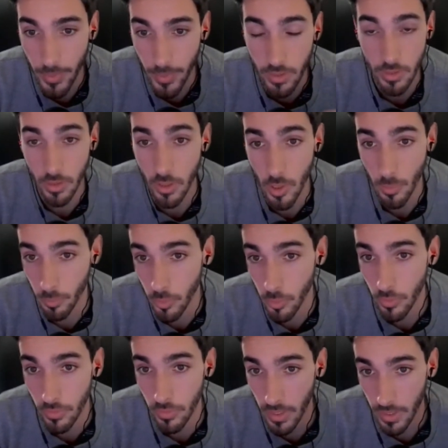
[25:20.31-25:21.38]
because you cannot
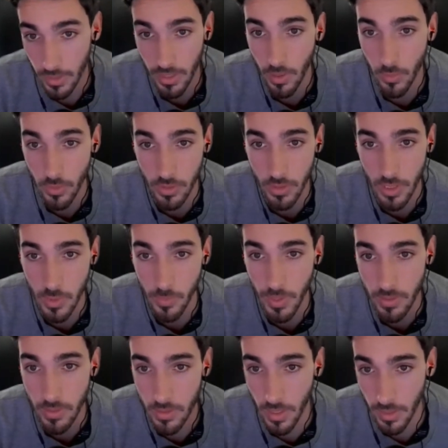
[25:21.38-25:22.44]
prove that that was an
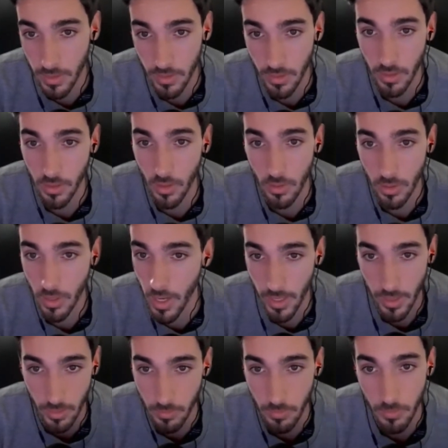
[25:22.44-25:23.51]
expense that the other
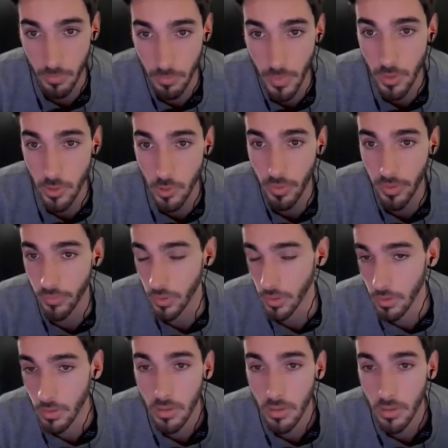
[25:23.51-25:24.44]
guy made you pay for,